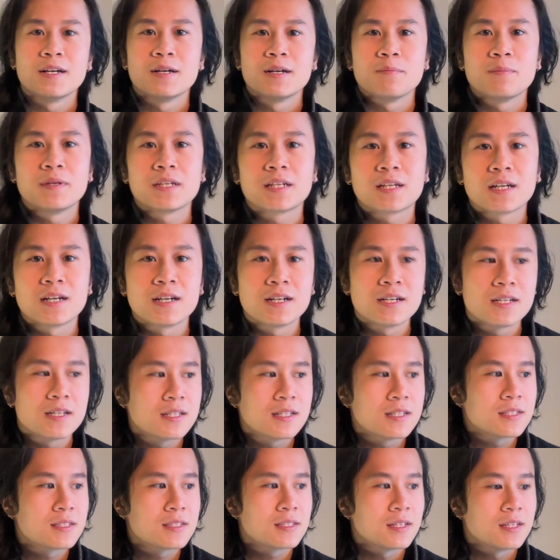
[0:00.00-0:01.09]

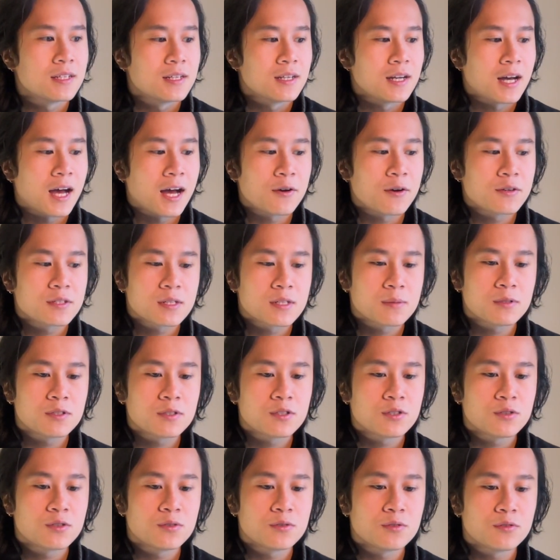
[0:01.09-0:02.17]
because I was able
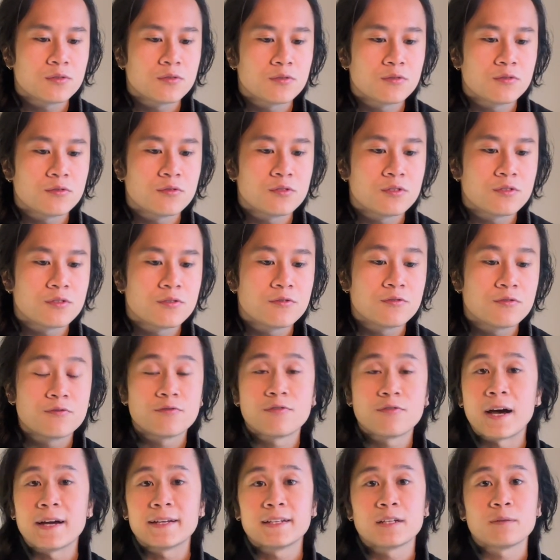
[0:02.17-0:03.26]
to
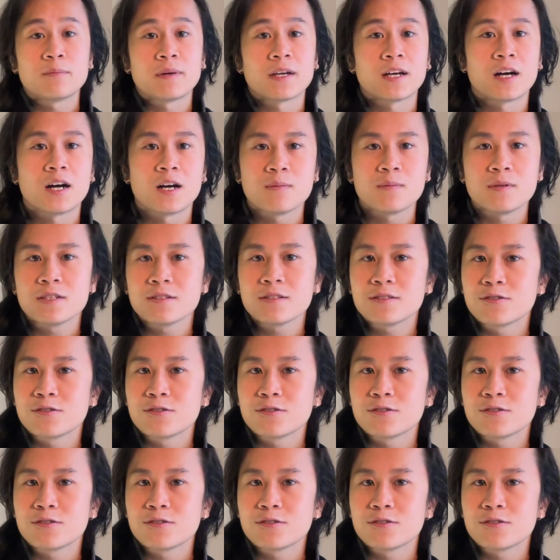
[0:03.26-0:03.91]
find out my hobbies.